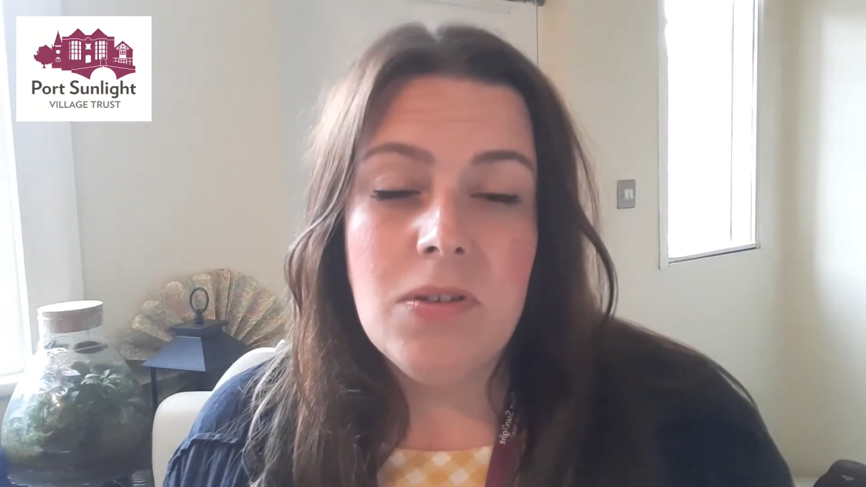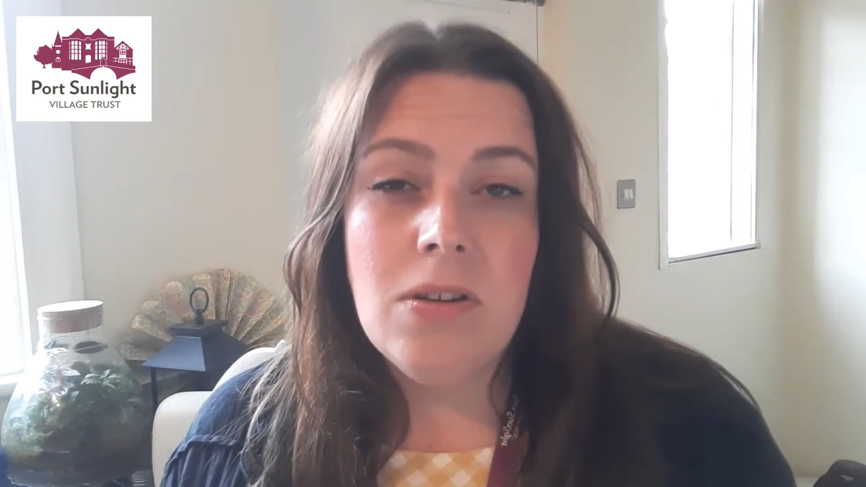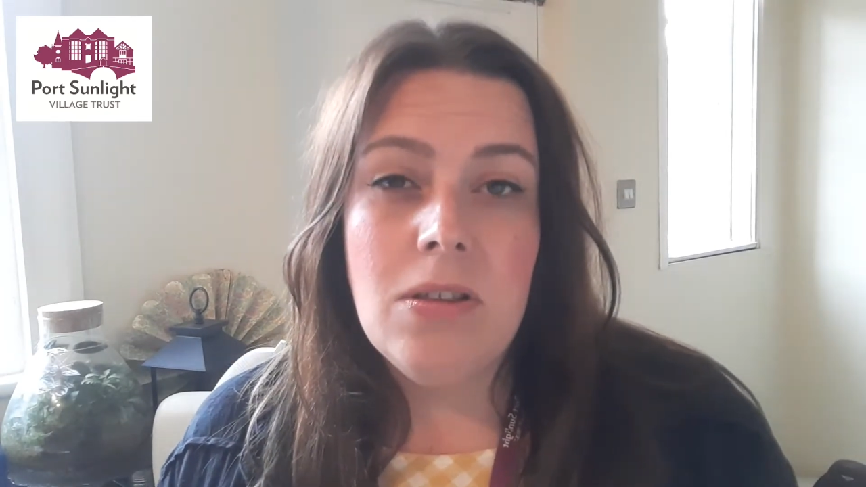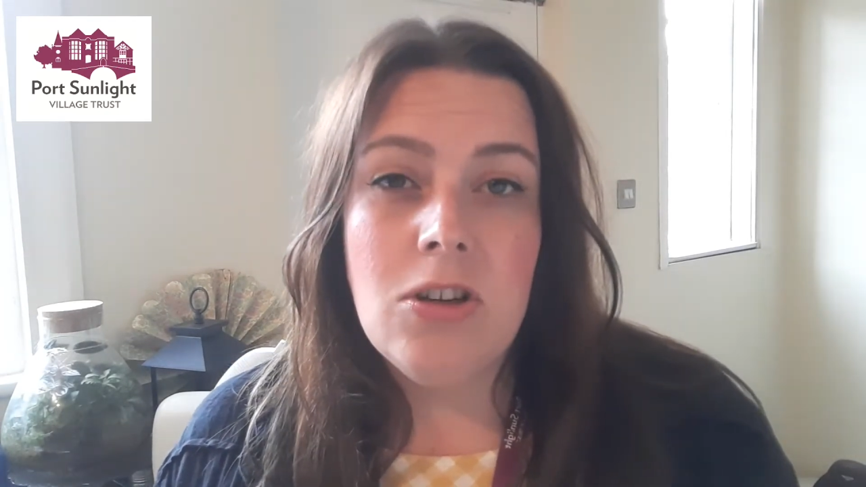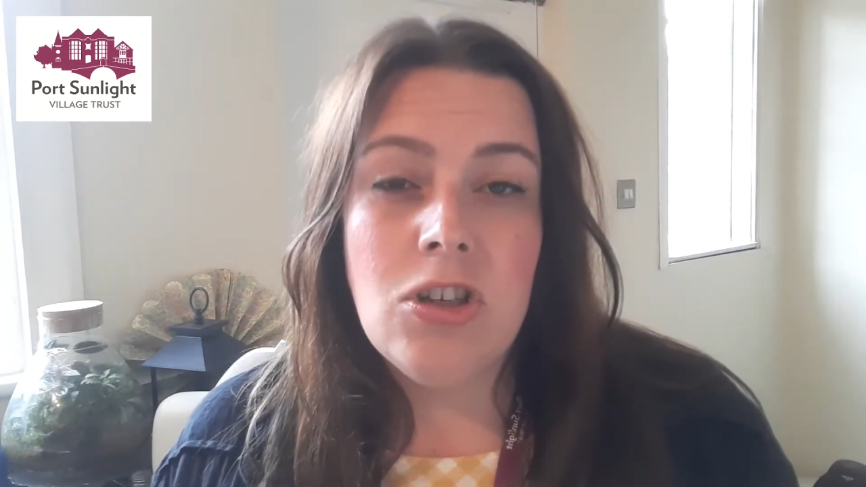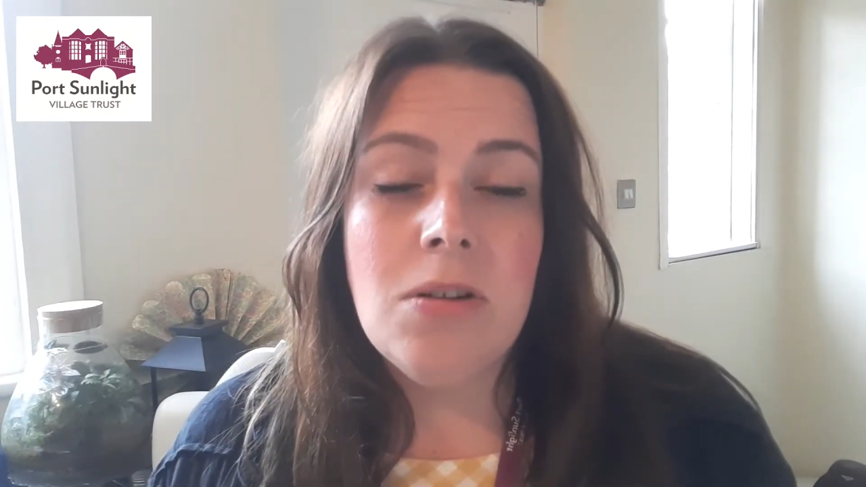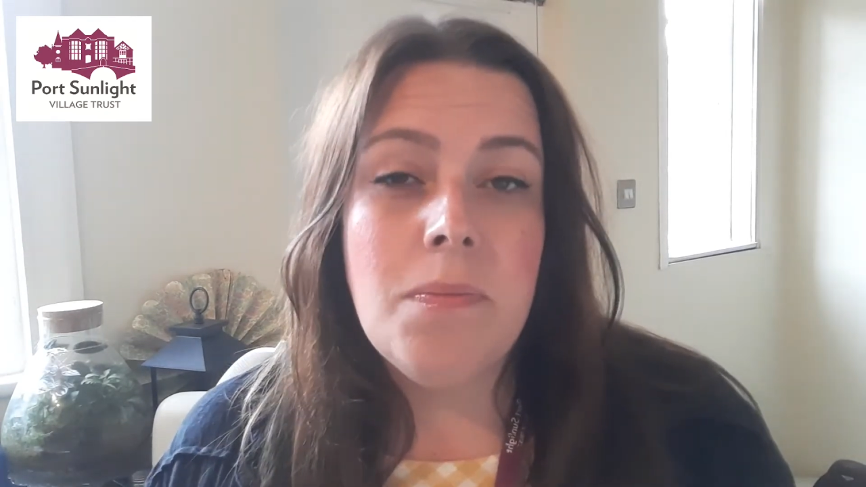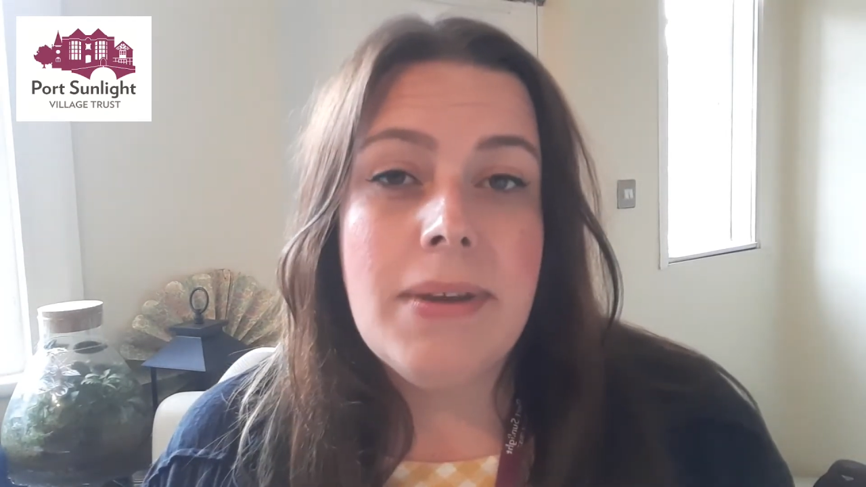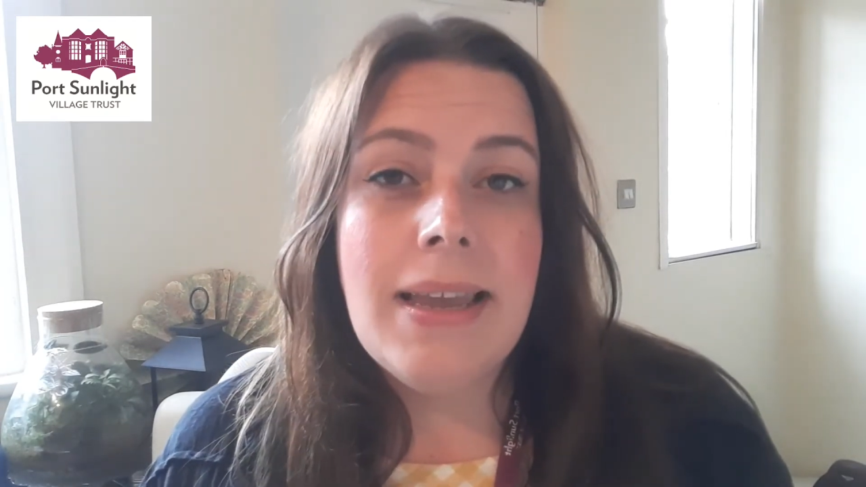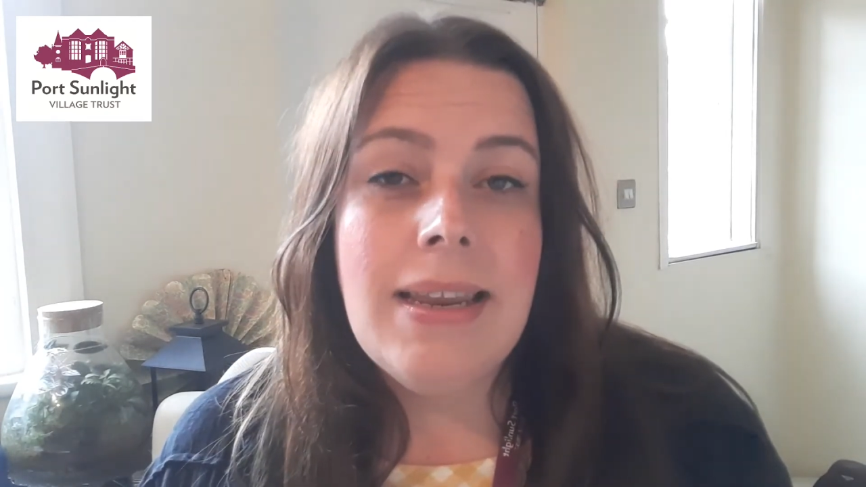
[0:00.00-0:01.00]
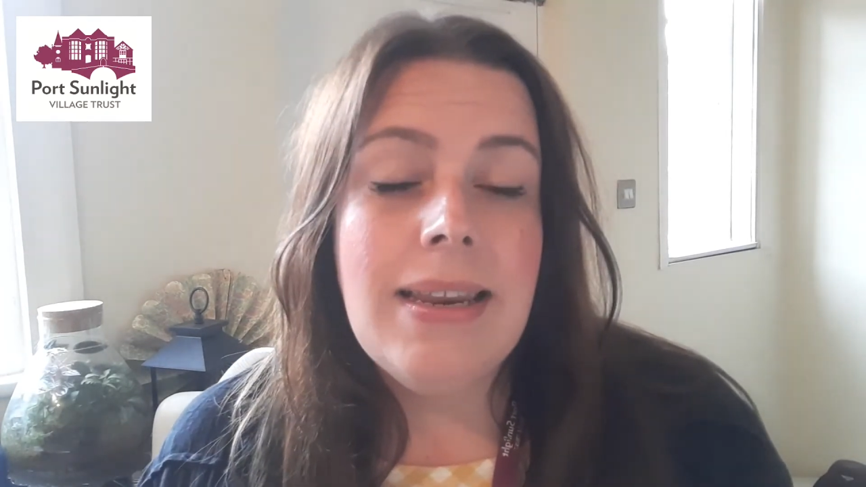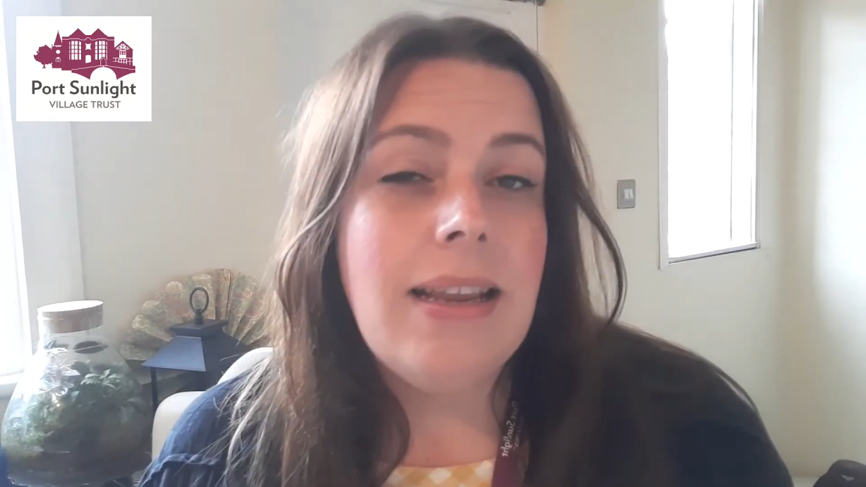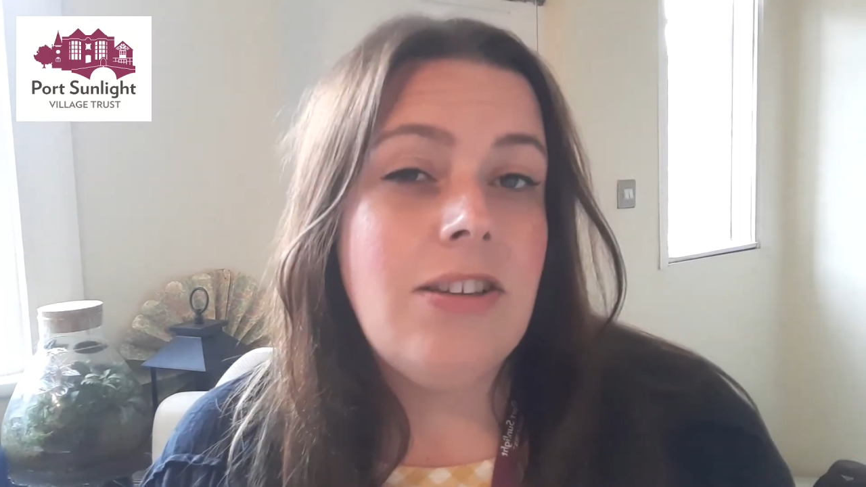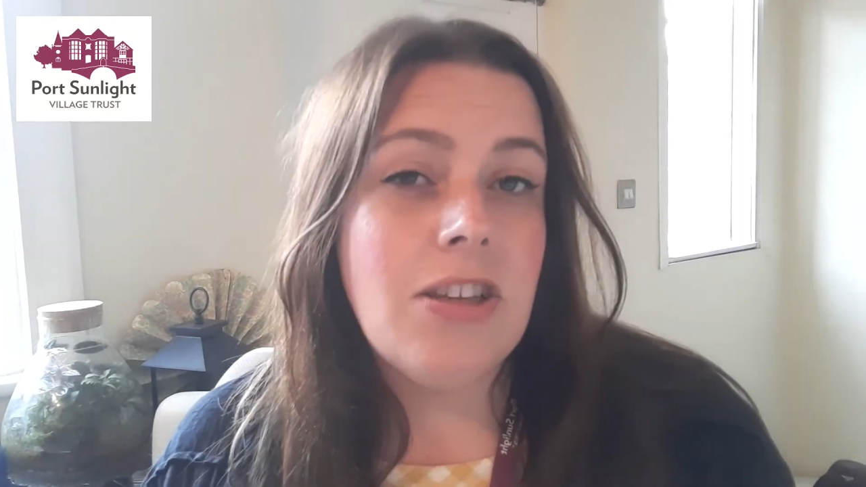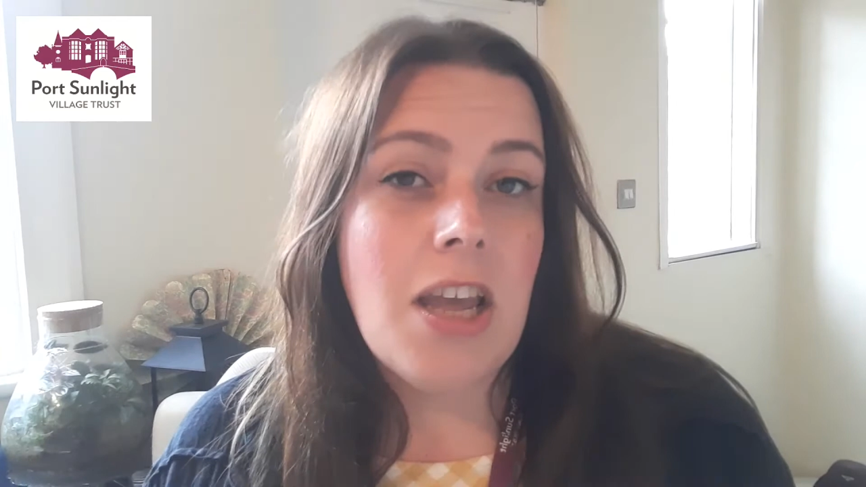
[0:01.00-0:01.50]
so there shouldn't be any
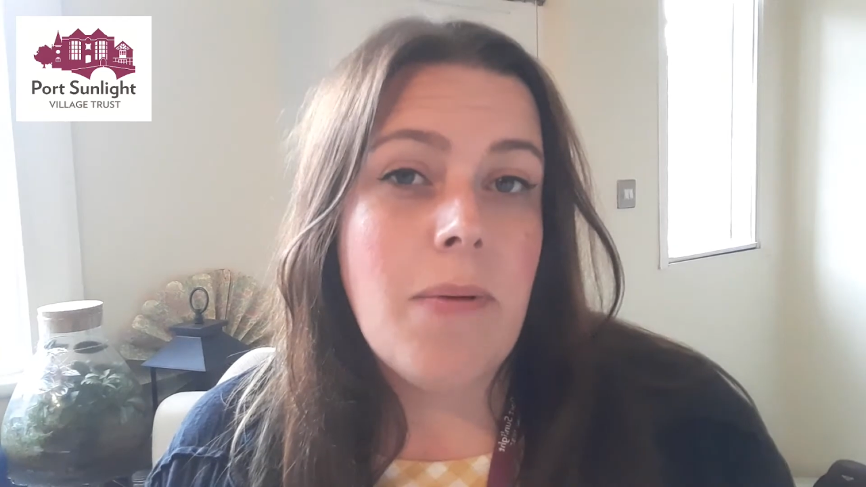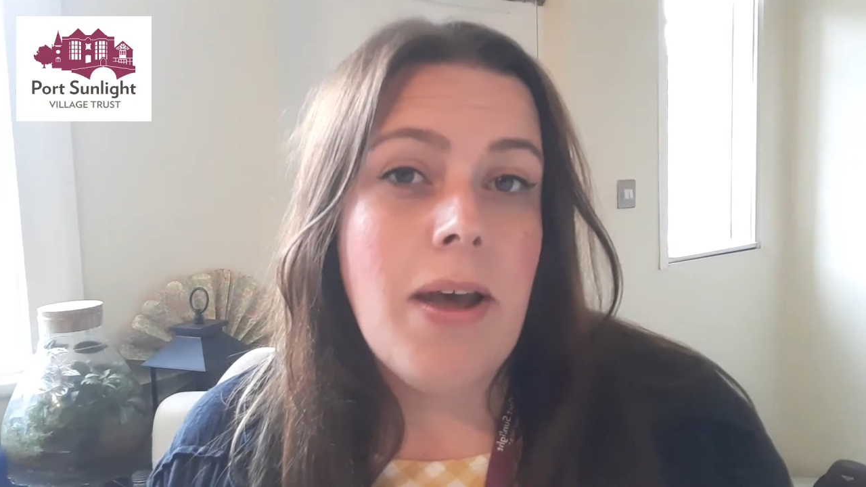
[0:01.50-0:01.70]
need to go